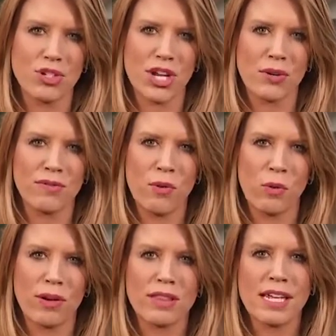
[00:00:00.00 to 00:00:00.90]
Channel
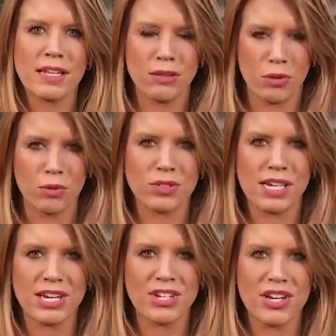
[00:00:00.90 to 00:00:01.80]
4, the local
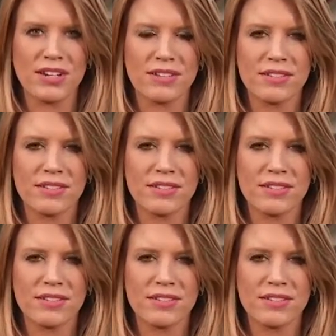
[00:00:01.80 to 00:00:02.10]
station.